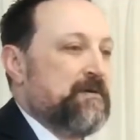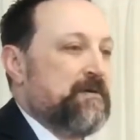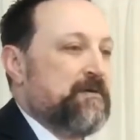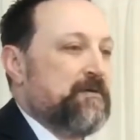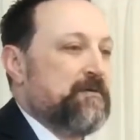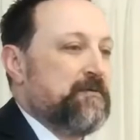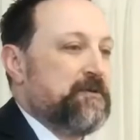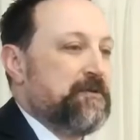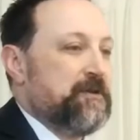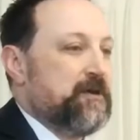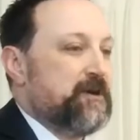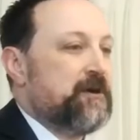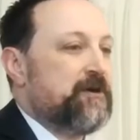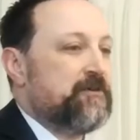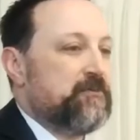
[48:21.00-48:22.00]
When the
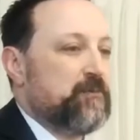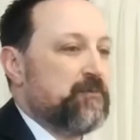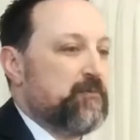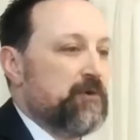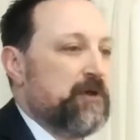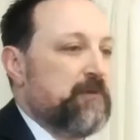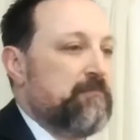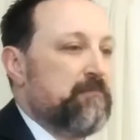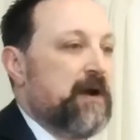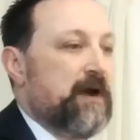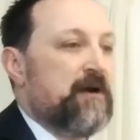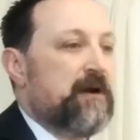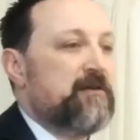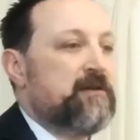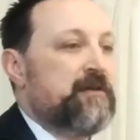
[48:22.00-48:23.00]
youngest one could
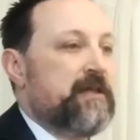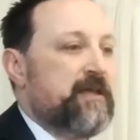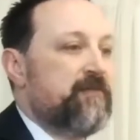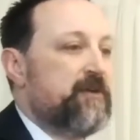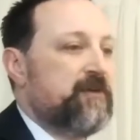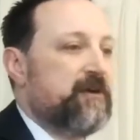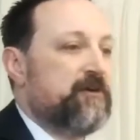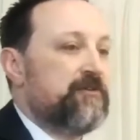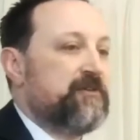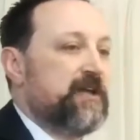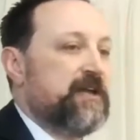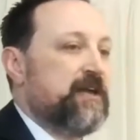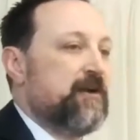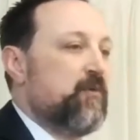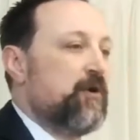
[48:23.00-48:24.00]
barely even
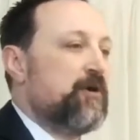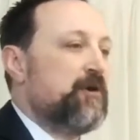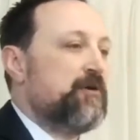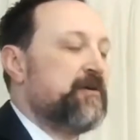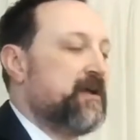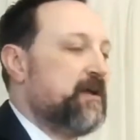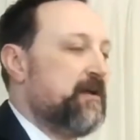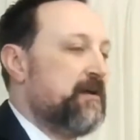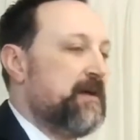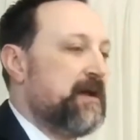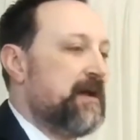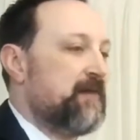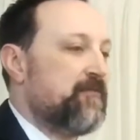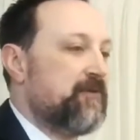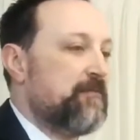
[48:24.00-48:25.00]
understand a word that come out
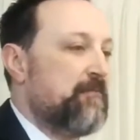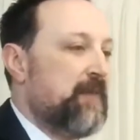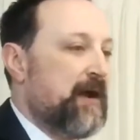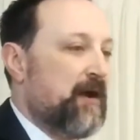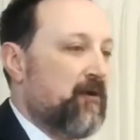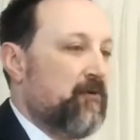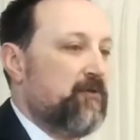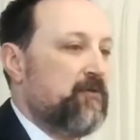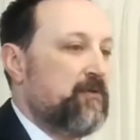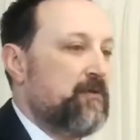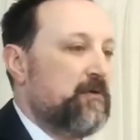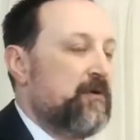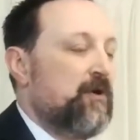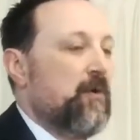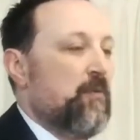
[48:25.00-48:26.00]
of her mouth,
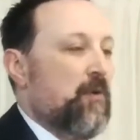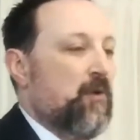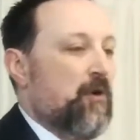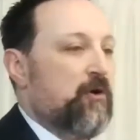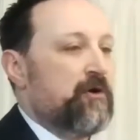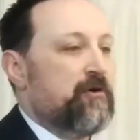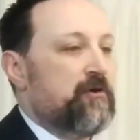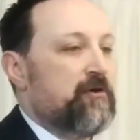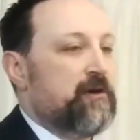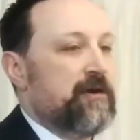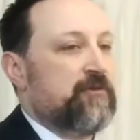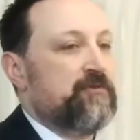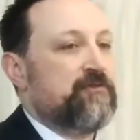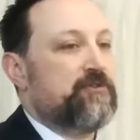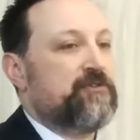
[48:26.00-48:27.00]
walking
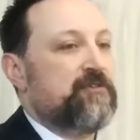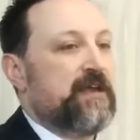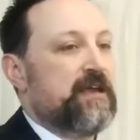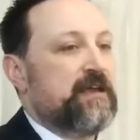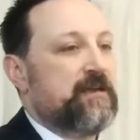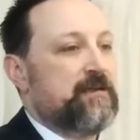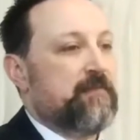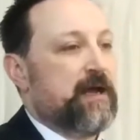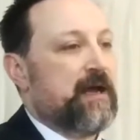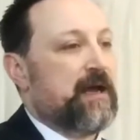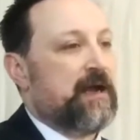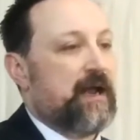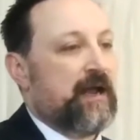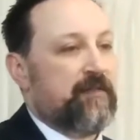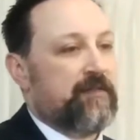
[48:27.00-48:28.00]
around singing about
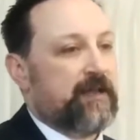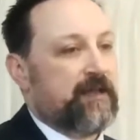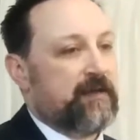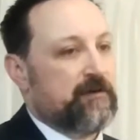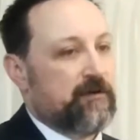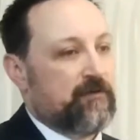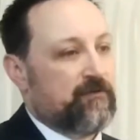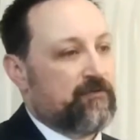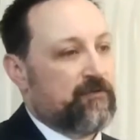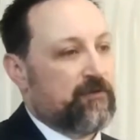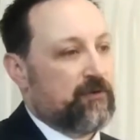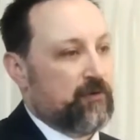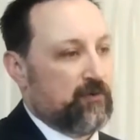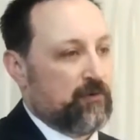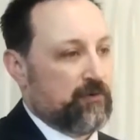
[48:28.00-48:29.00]
how they loved the
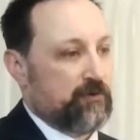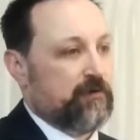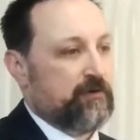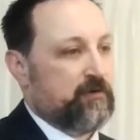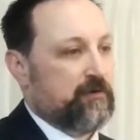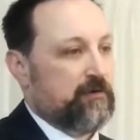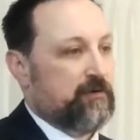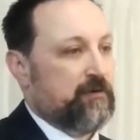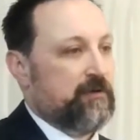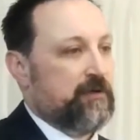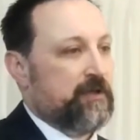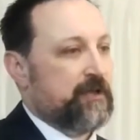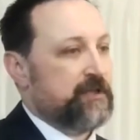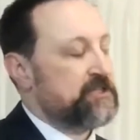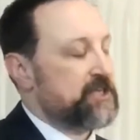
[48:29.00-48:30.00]
Lord
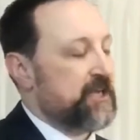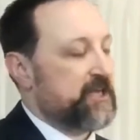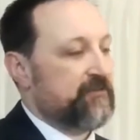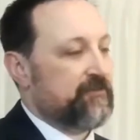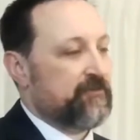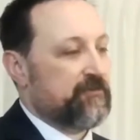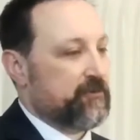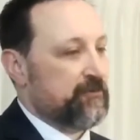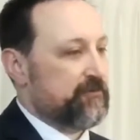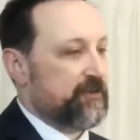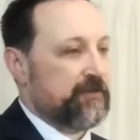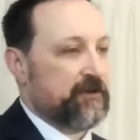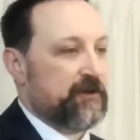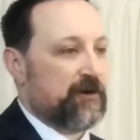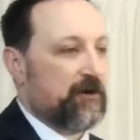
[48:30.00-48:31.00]
and Jesus was in
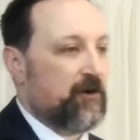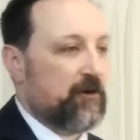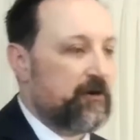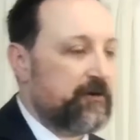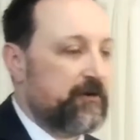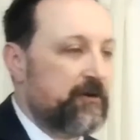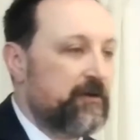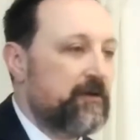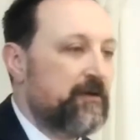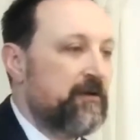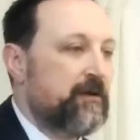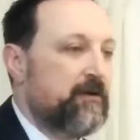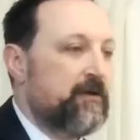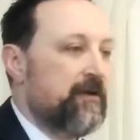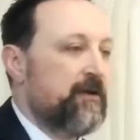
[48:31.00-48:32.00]
their heart.
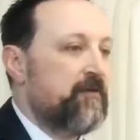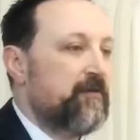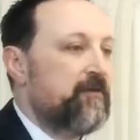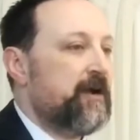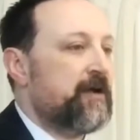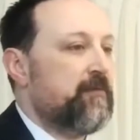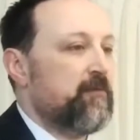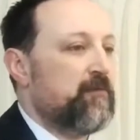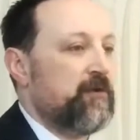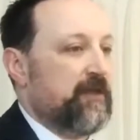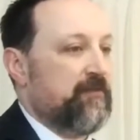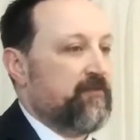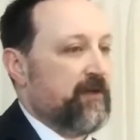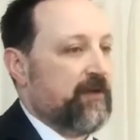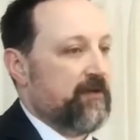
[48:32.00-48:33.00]
Reckon where they
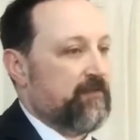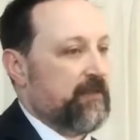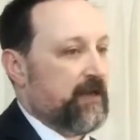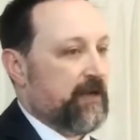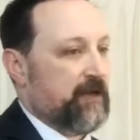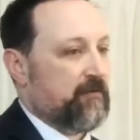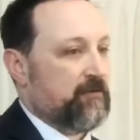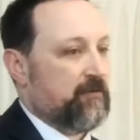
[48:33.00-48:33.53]
found that out.